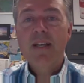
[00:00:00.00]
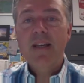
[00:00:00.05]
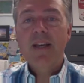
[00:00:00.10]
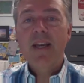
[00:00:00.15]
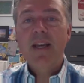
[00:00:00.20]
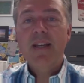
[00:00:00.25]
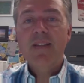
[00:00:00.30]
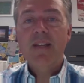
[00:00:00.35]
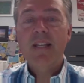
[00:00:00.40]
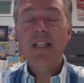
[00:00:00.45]

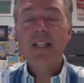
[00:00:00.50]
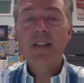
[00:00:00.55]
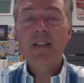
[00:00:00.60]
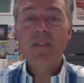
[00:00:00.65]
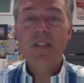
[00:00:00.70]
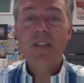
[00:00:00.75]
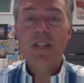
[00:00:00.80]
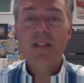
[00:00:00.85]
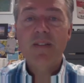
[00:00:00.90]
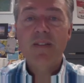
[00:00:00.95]
as I lived
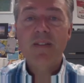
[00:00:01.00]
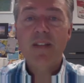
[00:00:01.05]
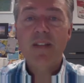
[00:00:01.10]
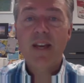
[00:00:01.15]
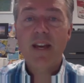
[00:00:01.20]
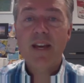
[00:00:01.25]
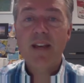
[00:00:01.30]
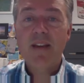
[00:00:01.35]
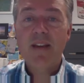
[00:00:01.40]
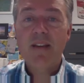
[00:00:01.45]
this,
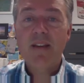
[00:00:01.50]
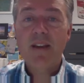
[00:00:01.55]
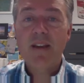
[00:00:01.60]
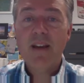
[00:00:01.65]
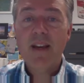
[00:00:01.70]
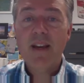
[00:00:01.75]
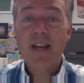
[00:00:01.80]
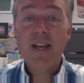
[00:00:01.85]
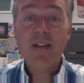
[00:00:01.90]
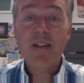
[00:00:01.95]
I
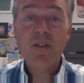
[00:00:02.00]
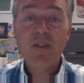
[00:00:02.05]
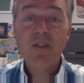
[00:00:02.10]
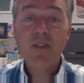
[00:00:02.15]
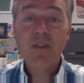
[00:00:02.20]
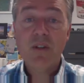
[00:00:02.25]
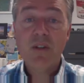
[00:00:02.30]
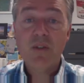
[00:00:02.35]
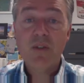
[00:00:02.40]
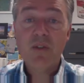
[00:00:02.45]
had to
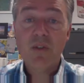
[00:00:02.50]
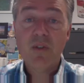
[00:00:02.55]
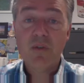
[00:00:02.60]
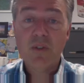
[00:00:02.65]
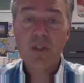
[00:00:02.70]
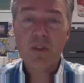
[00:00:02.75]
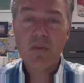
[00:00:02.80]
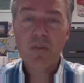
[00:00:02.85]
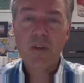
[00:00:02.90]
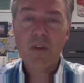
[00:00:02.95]
start
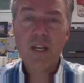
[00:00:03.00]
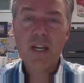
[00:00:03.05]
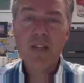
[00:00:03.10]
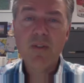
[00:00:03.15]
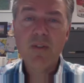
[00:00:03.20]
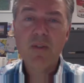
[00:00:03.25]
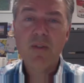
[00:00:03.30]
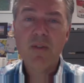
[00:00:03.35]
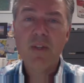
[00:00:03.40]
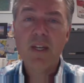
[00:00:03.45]
searching for
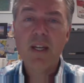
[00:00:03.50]
answers.